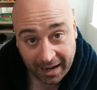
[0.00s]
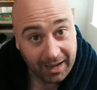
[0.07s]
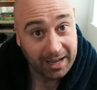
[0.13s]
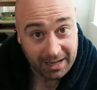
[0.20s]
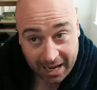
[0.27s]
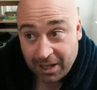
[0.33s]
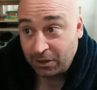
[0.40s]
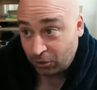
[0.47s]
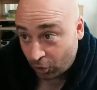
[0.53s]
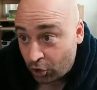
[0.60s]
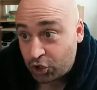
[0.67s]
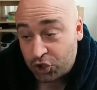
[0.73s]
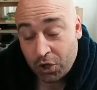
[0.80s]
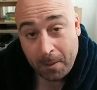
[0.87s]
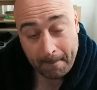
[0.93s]
It
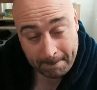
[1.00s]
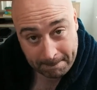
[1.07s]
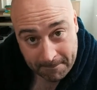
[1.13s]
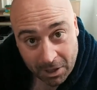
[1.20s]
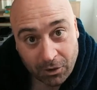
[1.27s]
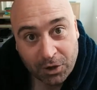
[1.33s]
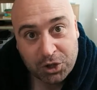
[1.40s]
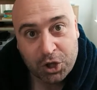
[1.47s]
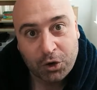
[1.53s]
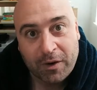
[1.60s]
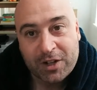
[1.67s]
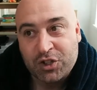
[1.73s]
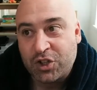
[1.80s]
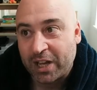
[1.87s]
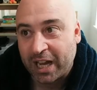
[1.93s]
looks
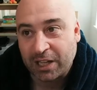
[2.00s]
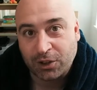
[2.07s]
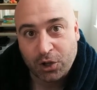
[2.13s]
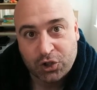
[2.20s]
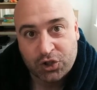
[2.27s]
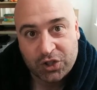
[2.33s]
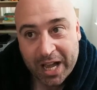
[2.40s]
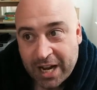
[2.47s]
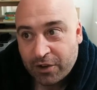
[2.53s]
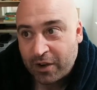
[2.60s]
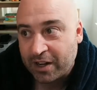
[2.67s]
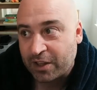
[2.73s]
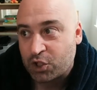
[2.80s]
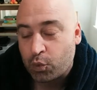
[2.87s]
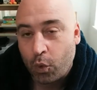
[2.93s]
militaristic. It looks
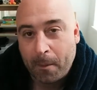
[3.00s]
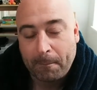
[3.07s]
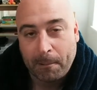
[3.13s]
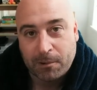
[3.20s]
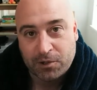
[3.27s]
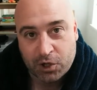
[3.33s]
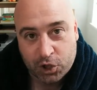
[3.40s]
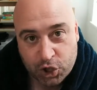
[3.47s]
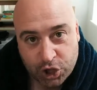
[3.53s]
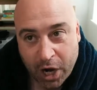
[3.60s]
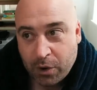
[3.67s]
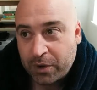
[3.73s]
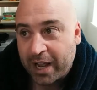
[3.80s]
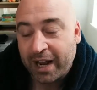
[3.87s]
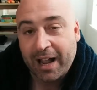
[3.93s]
denigrating. There's one person
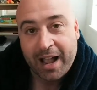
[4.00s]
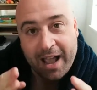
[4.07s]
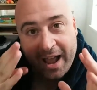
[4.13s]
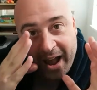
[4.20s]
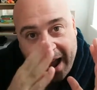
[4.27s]
shouting.